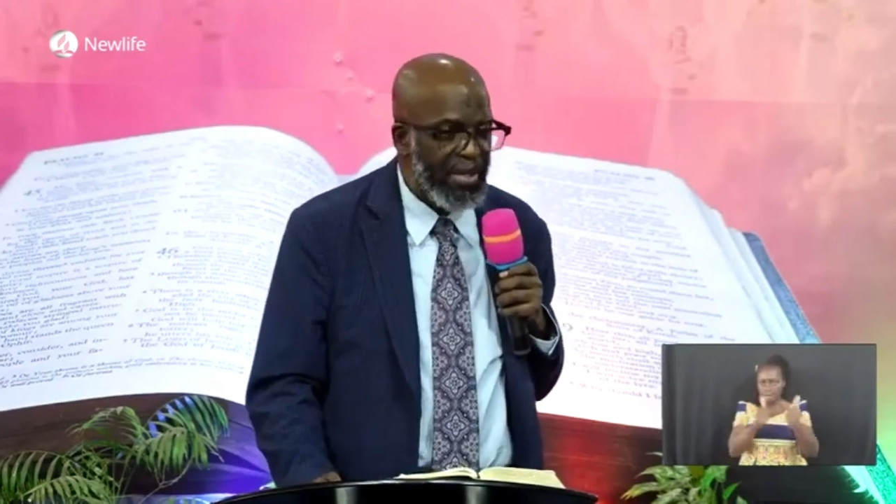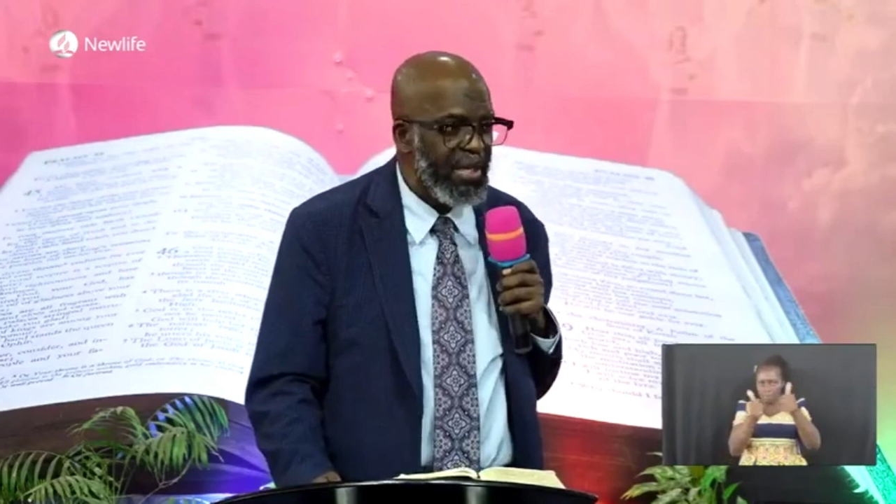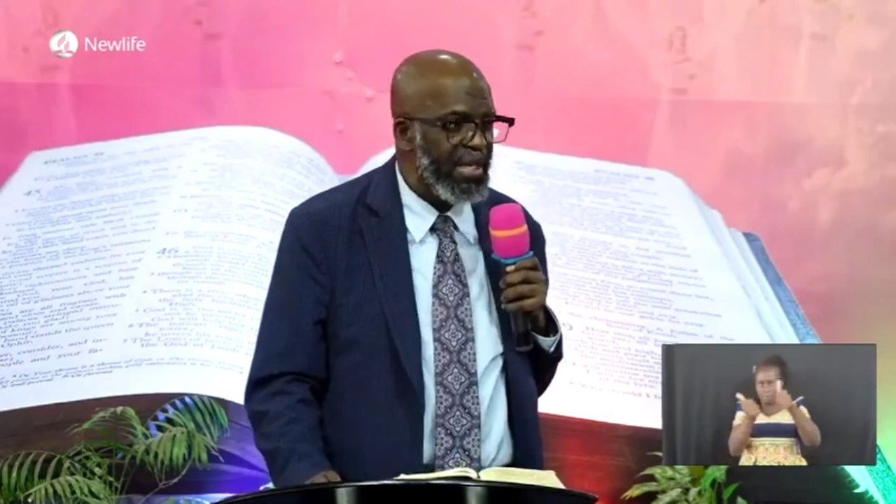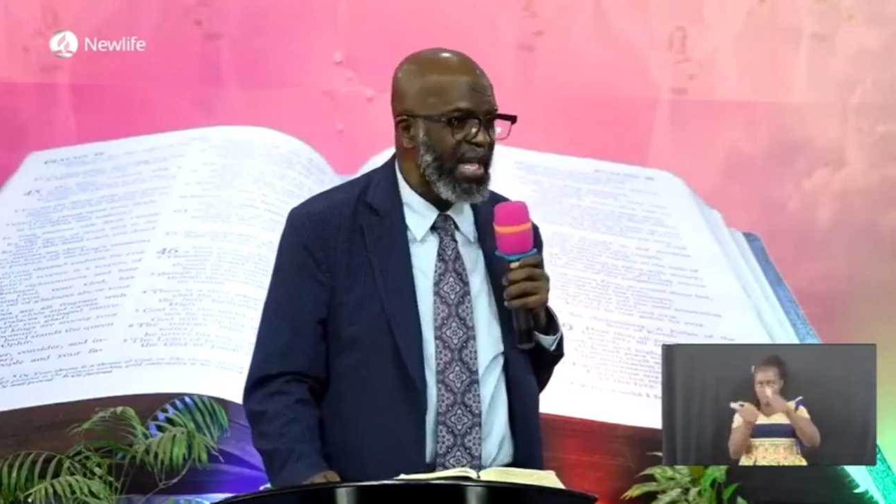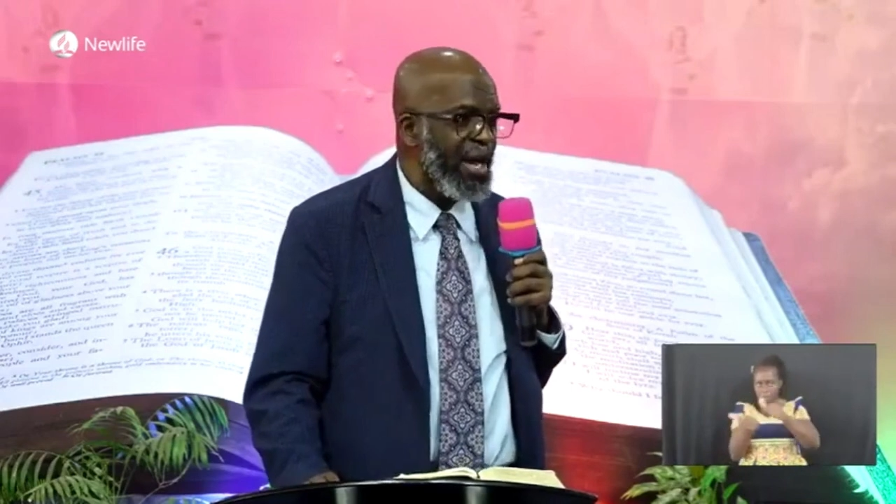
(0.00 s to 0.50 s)

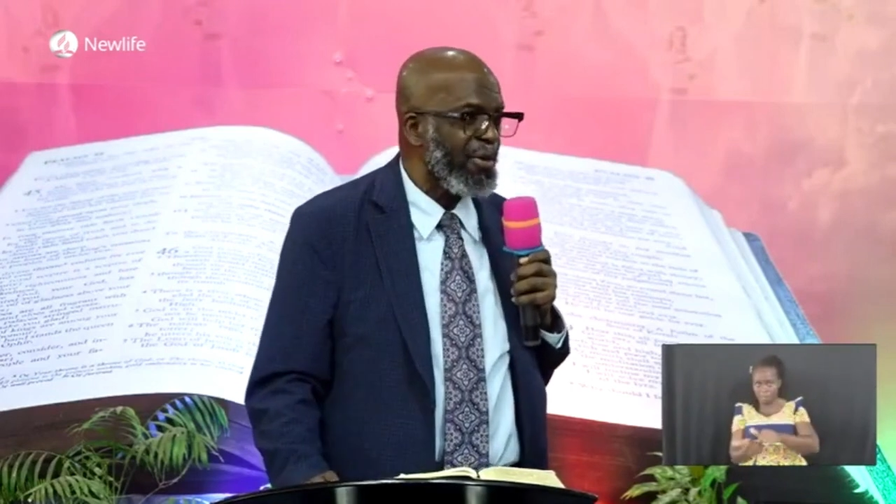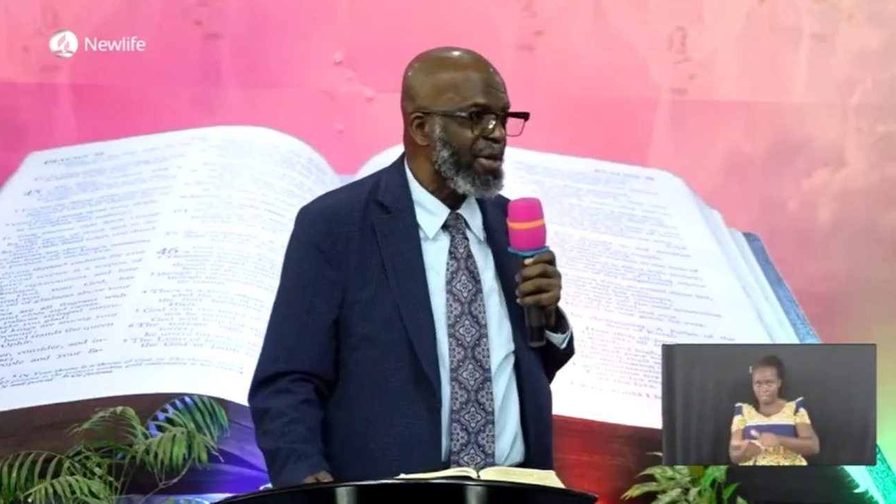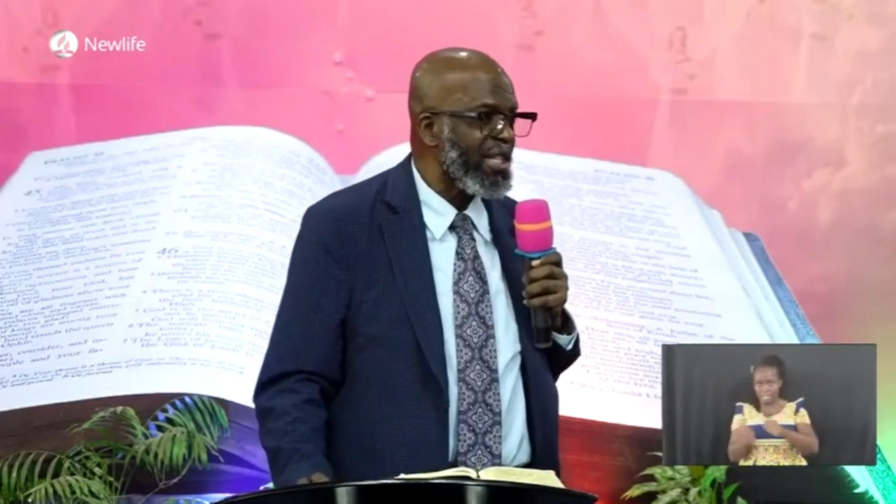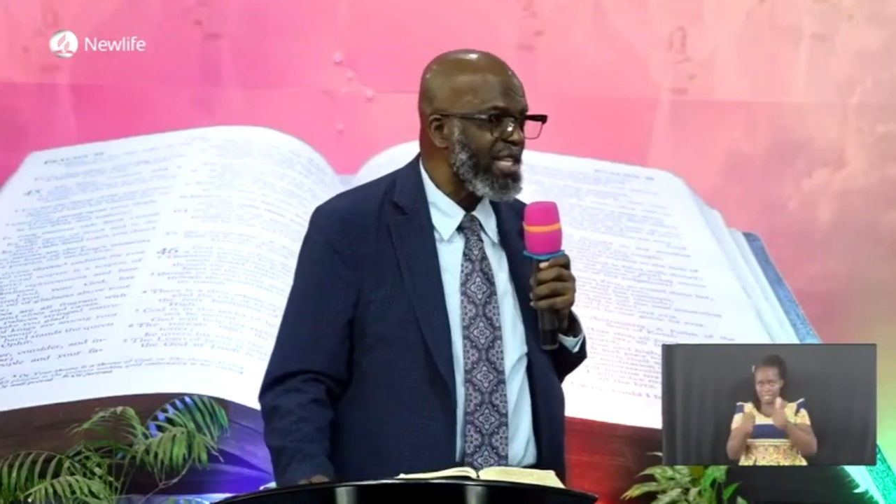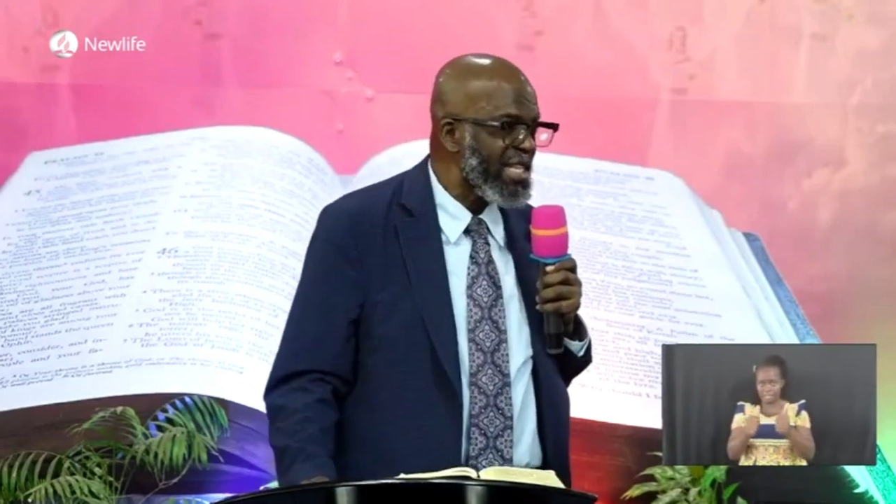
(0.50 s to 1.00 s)
Now
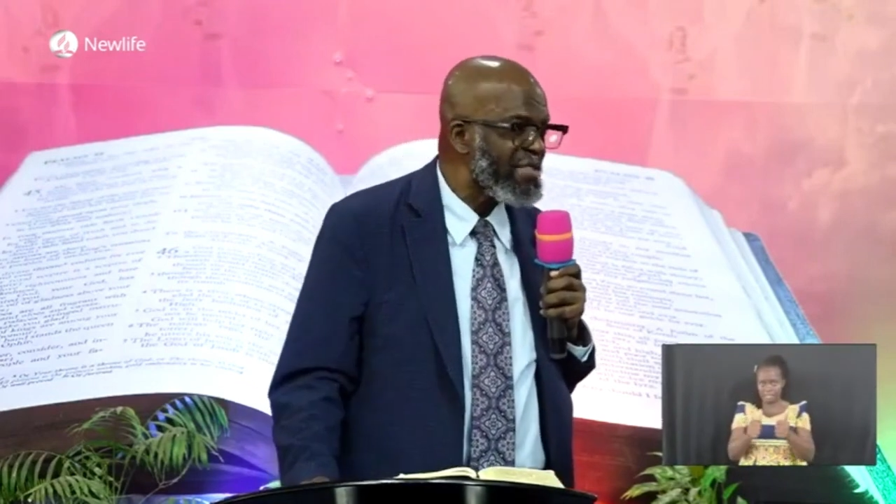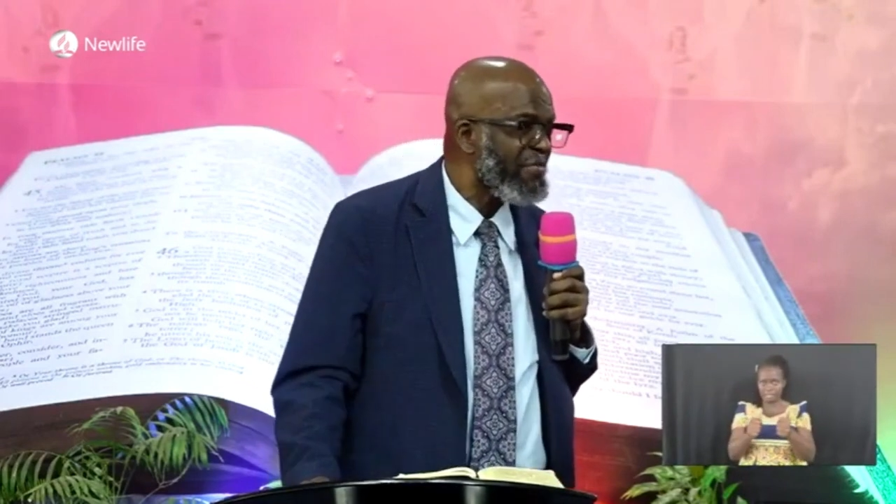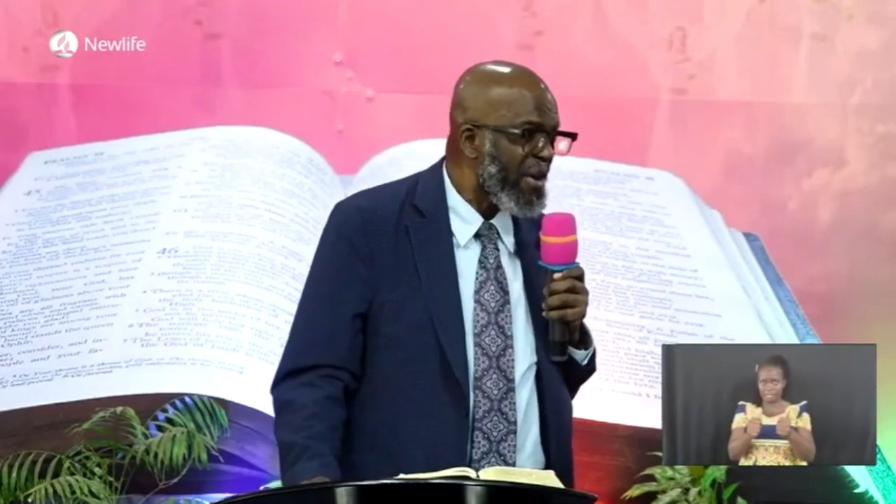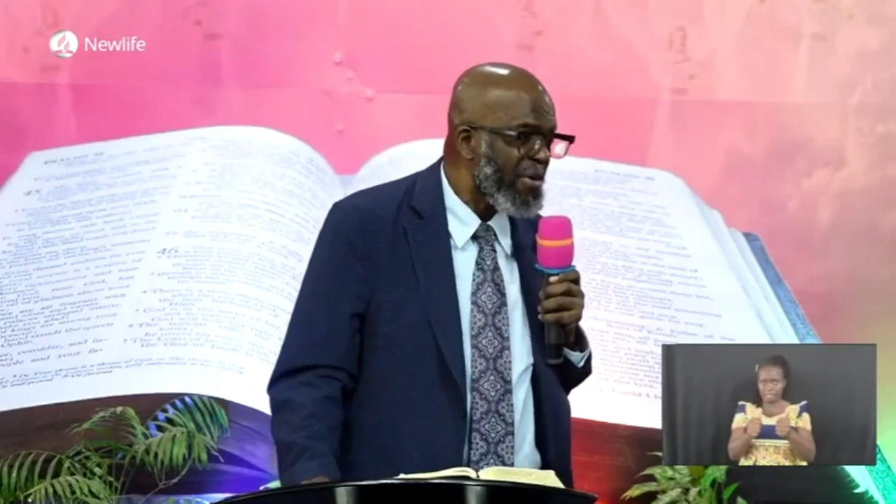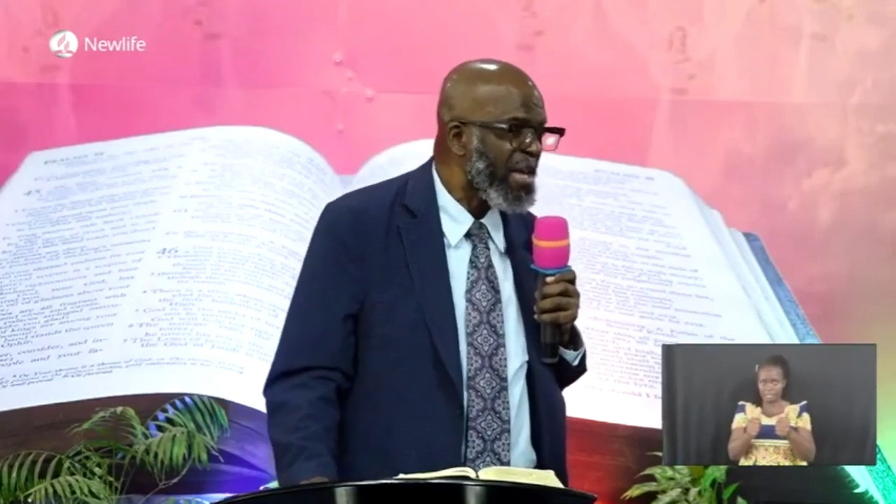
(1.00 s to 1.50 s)
this is very